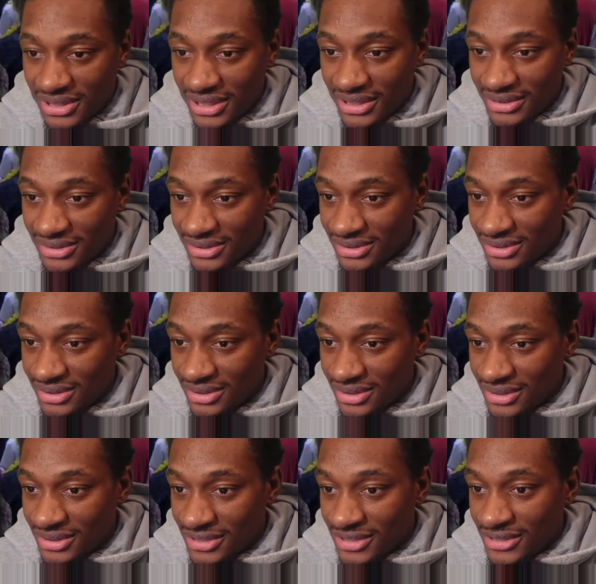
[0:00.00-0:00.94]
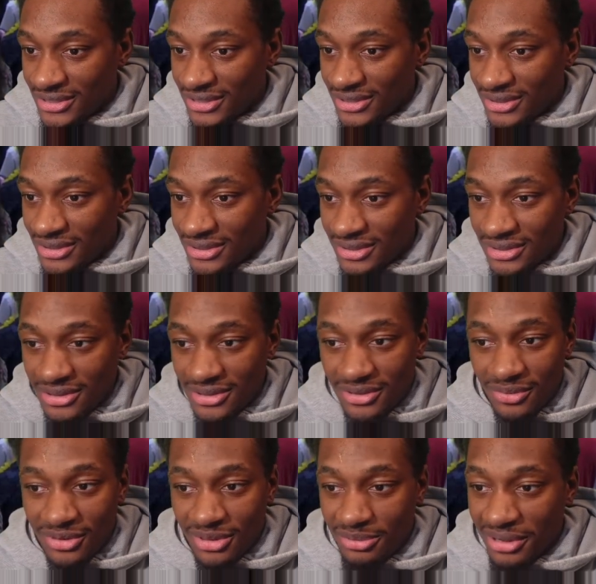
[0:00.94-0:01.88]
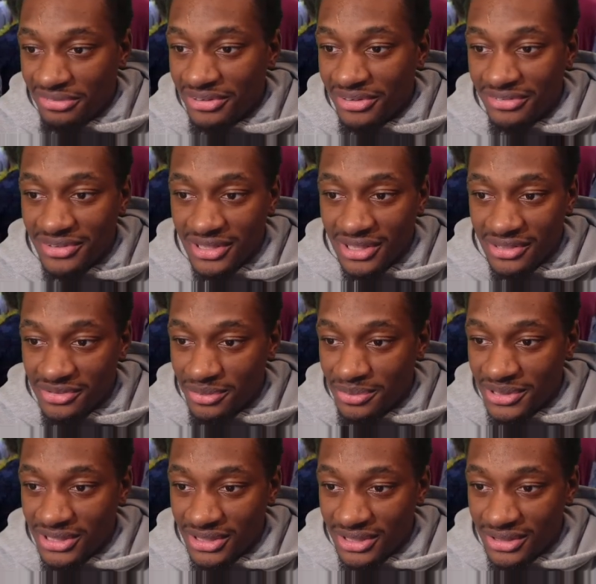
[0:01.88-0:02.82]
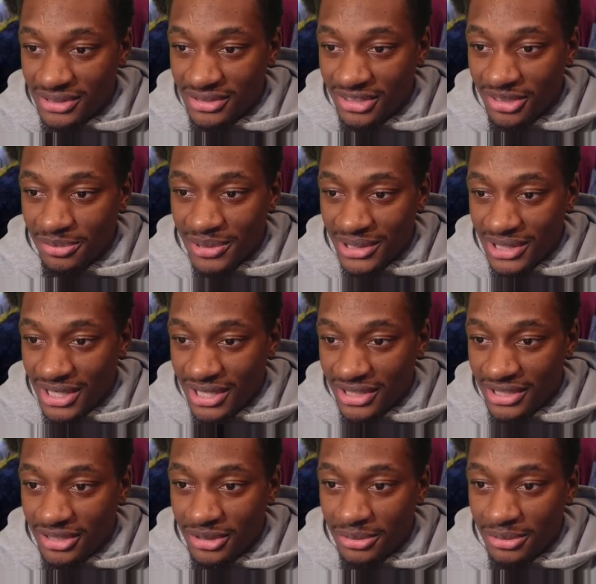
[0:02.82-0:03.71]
nice. One of my favorite dunks from the year. Oh my God, get